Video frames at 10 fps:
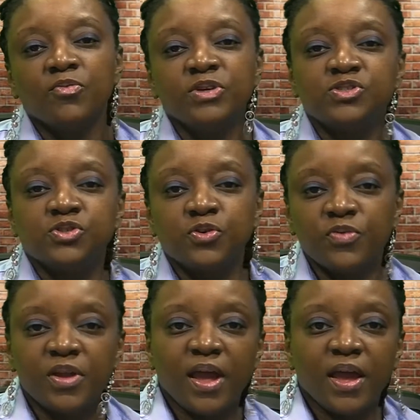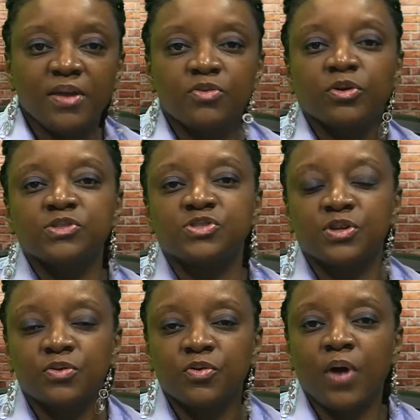rejuvenate your
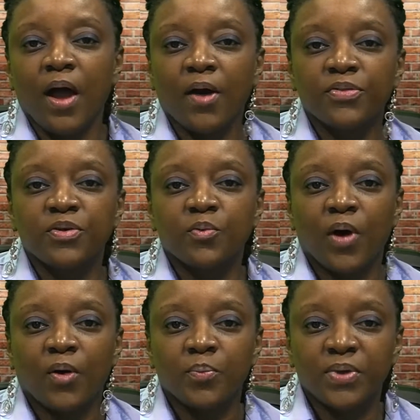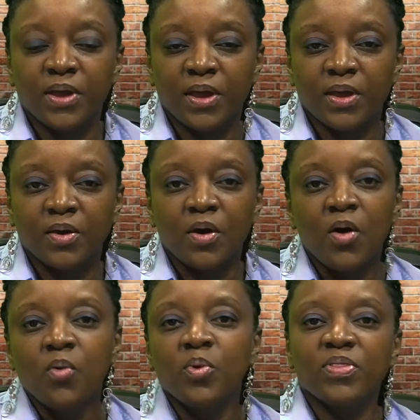general health and well-being
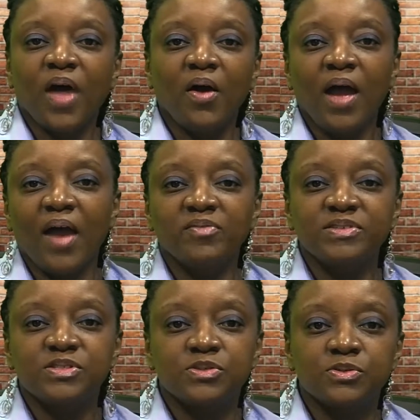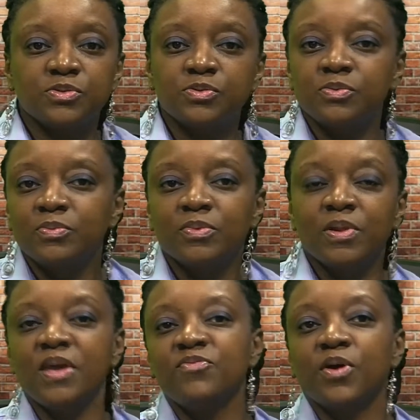without having to
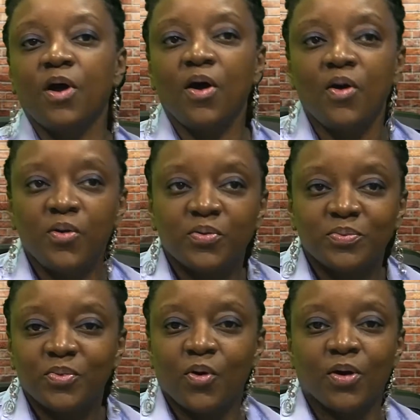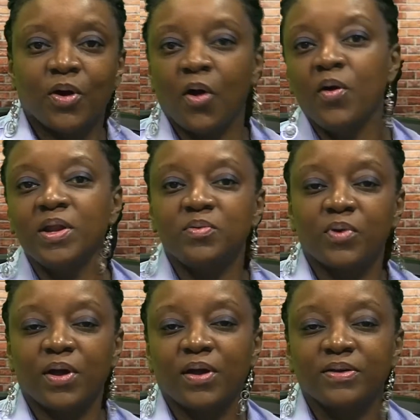leave your home or go
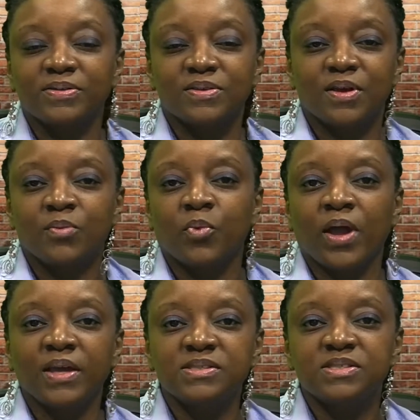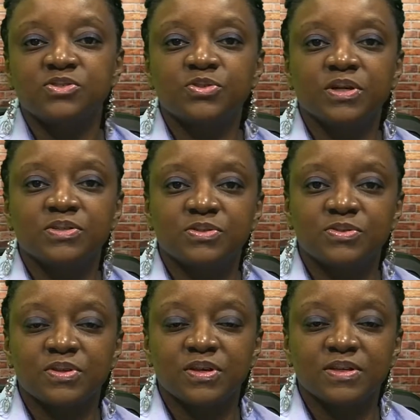anywhere? There are ways that you can
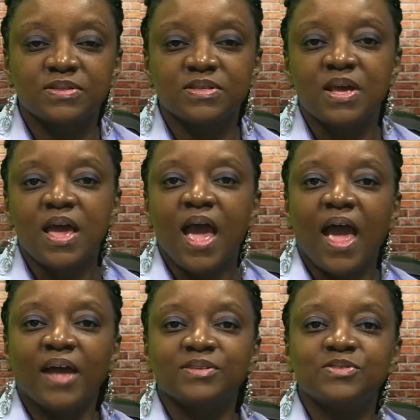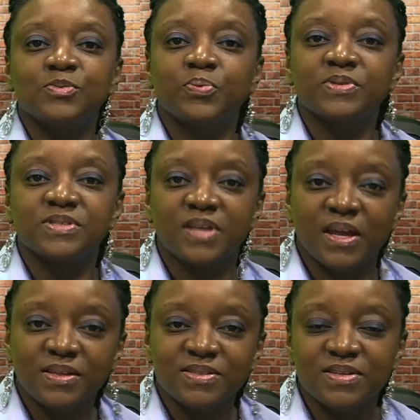do this, and to
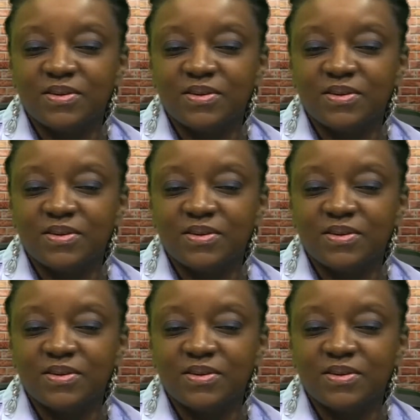present